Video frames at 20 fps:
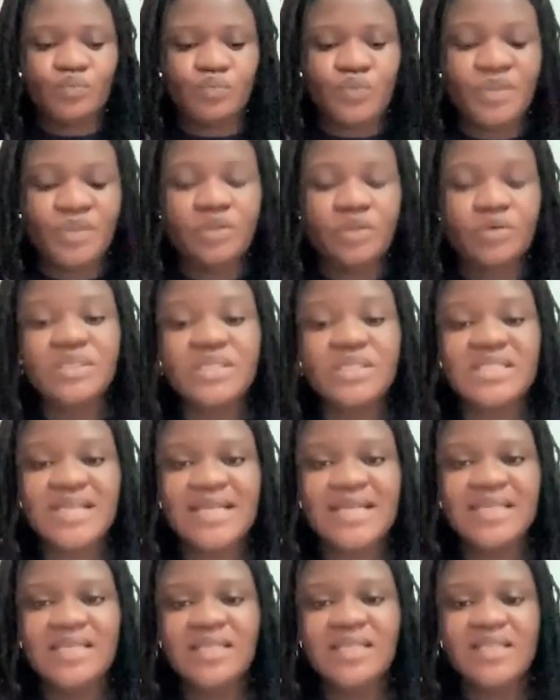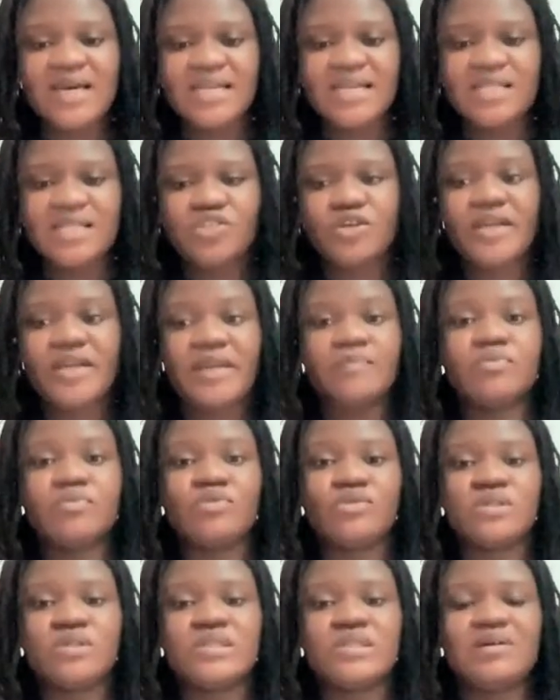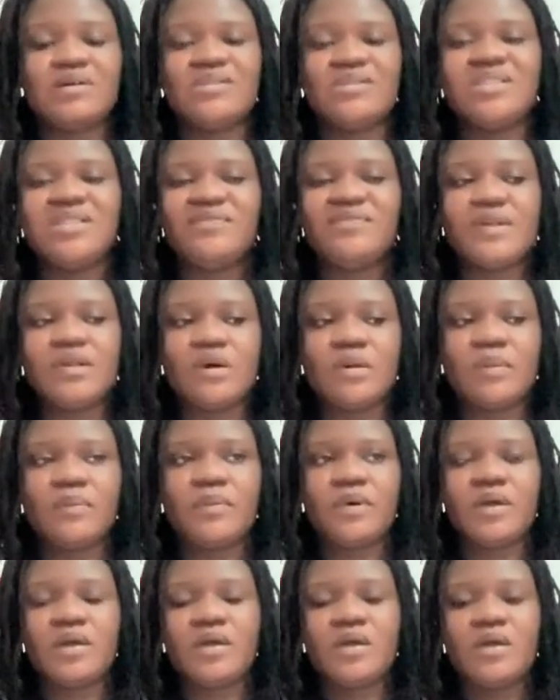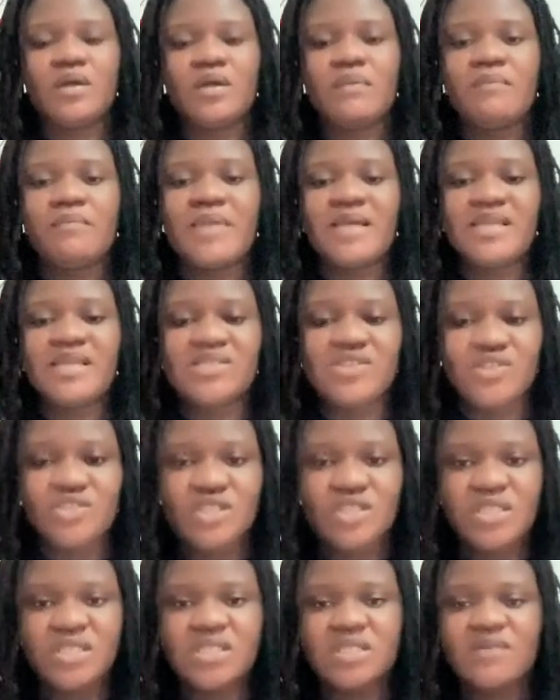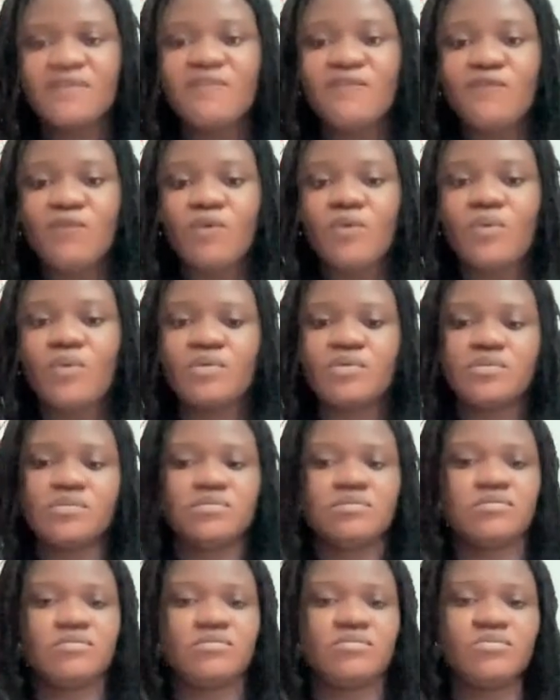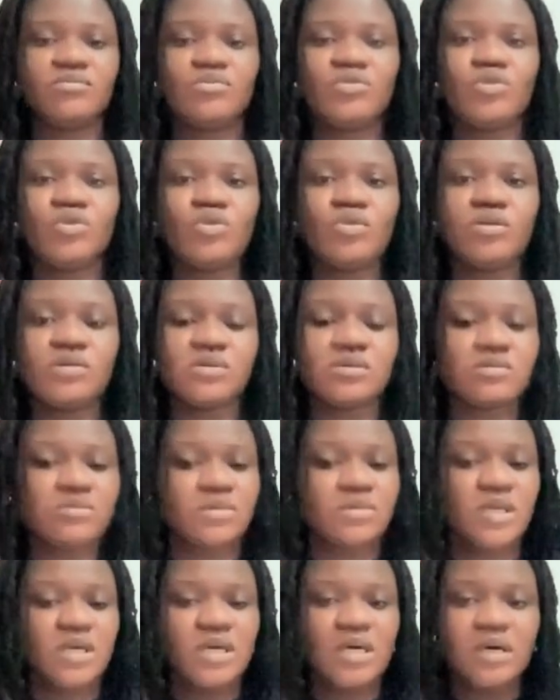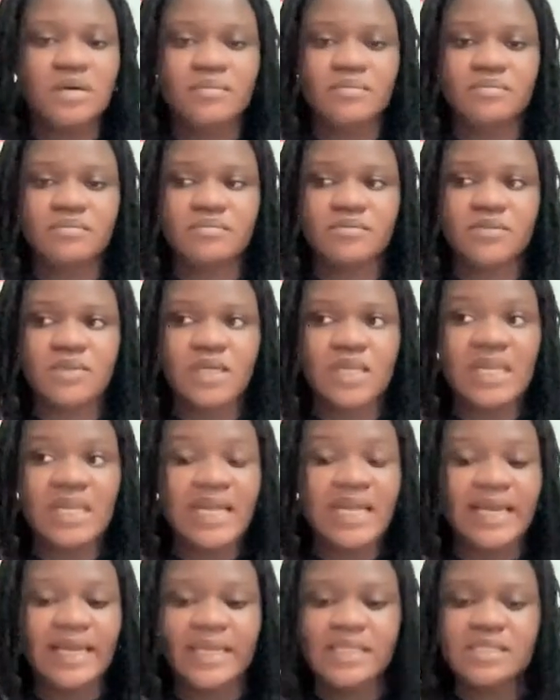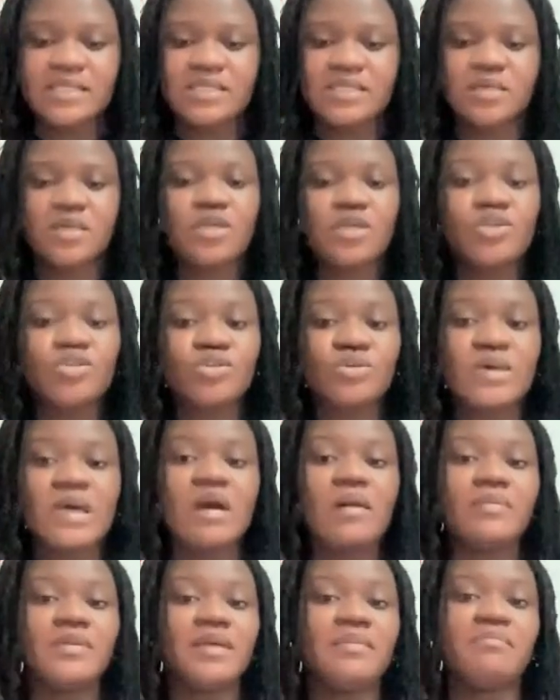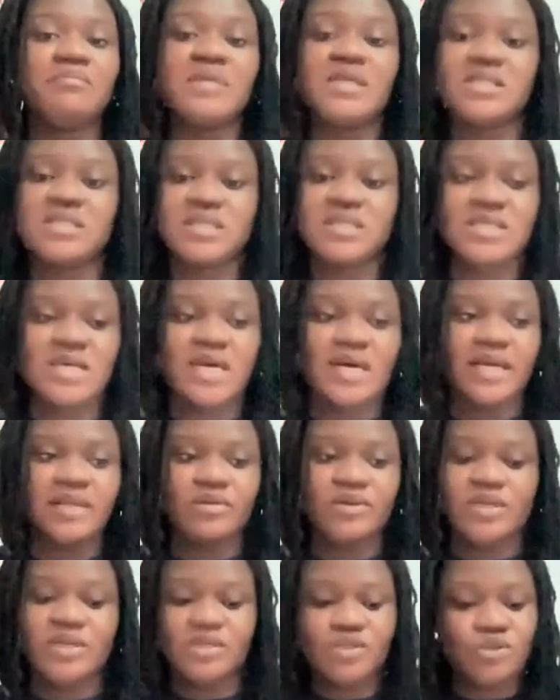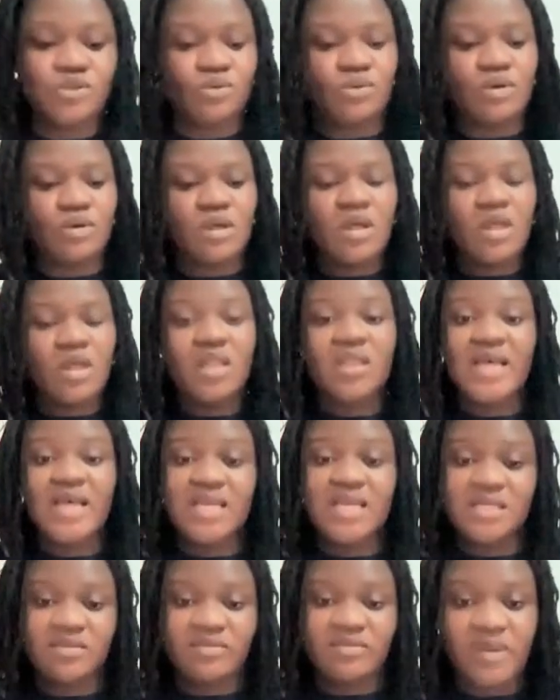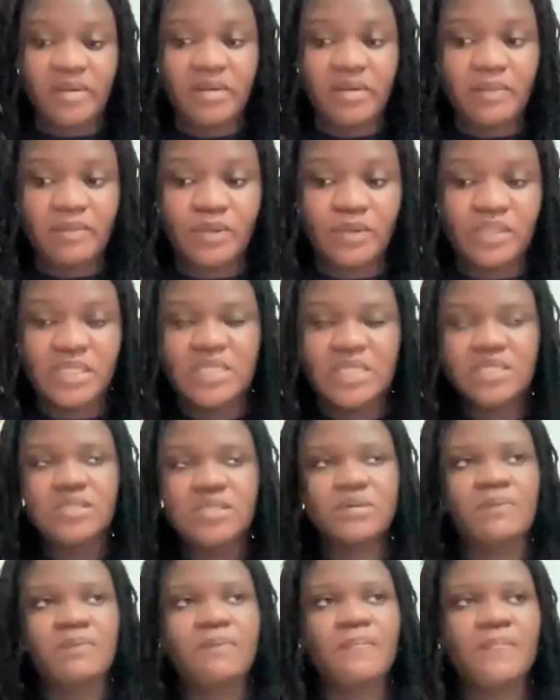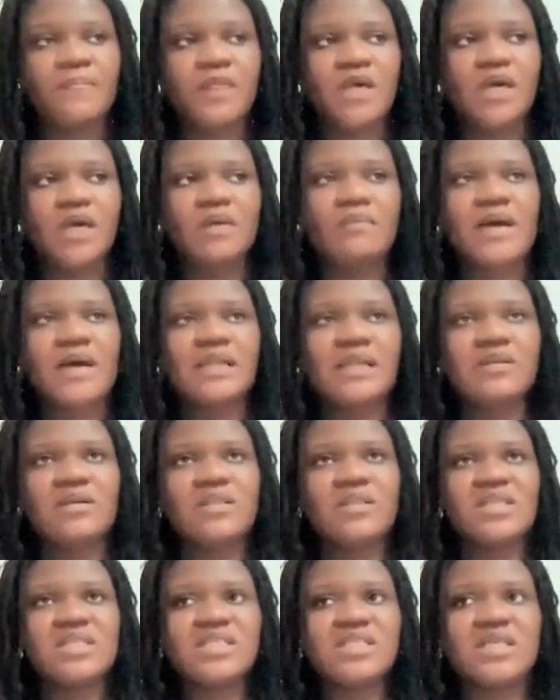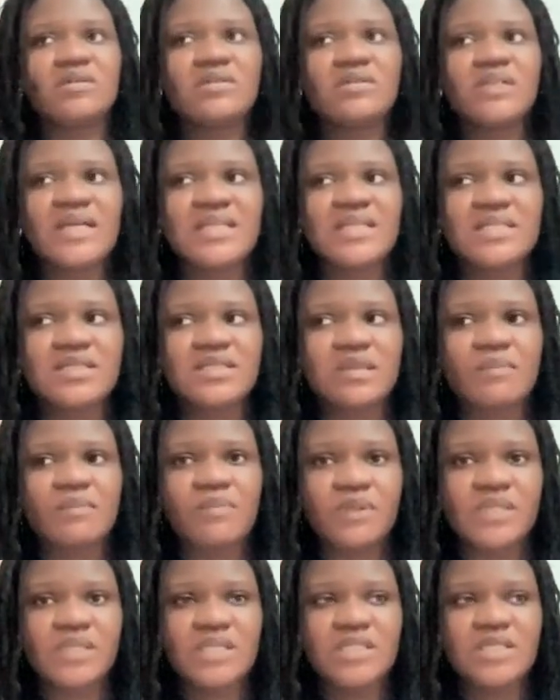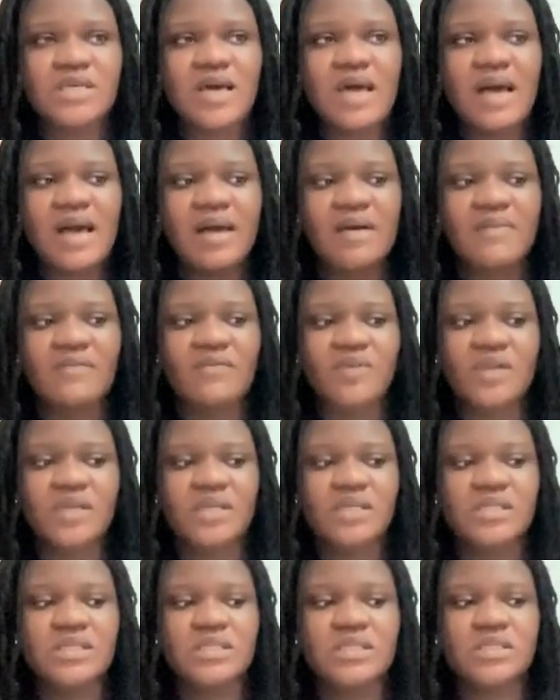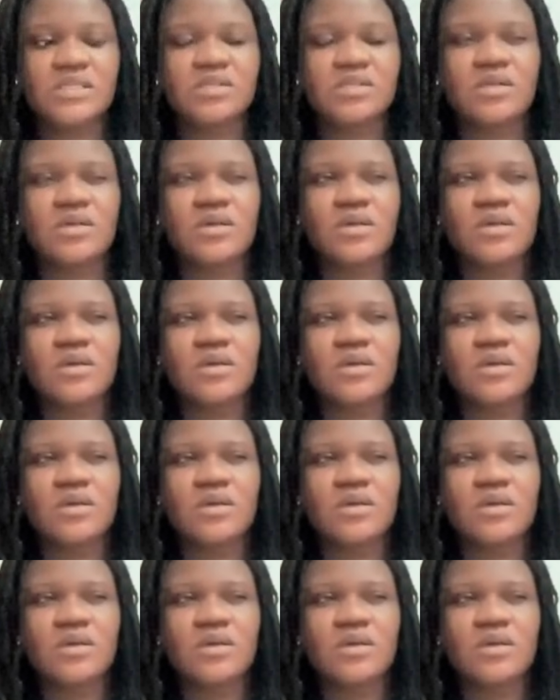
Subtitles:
with understanding that, you're able to now develop messages for your clients to help them meet the target audience. So that's very important. Another skill that's important to have is